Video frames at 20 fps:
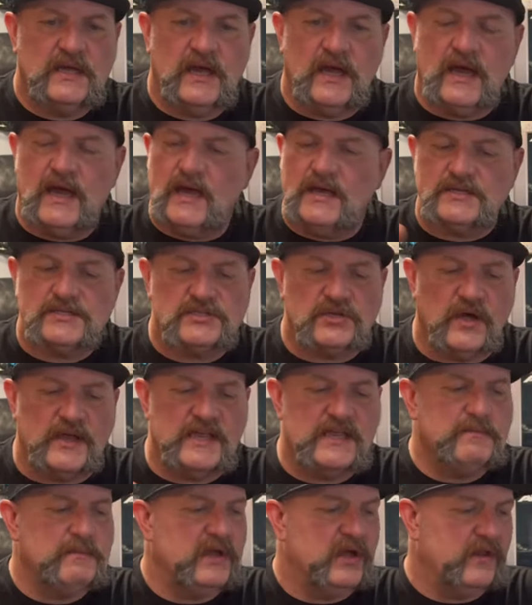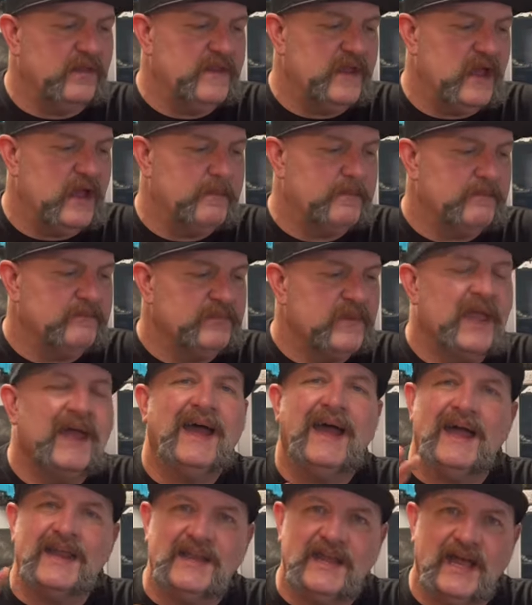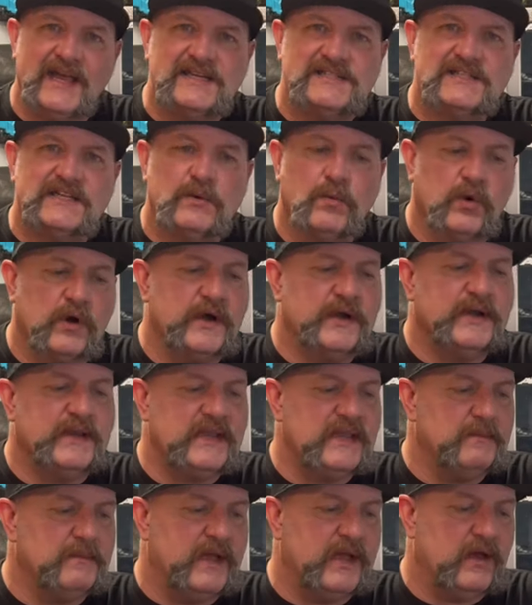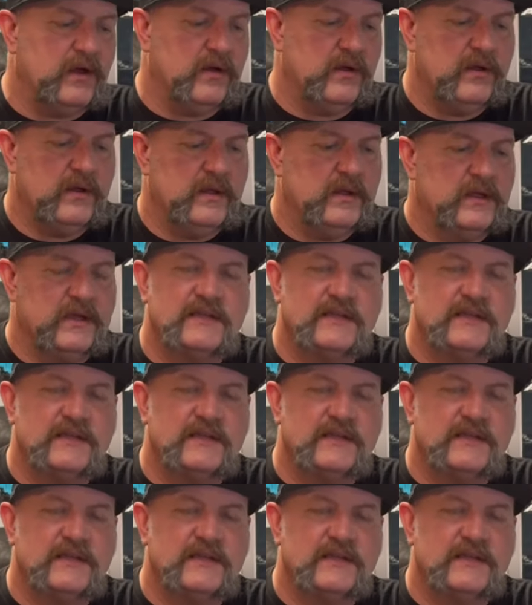so I emailed them a nicely worded email